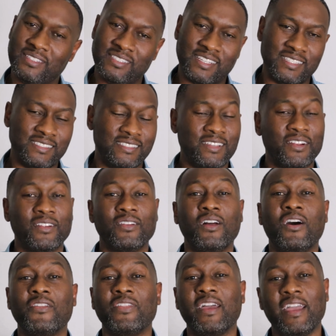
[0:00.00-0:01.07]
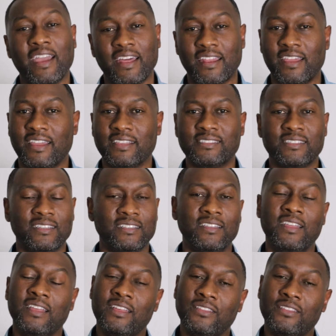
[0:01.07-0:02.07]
considering all the headaches and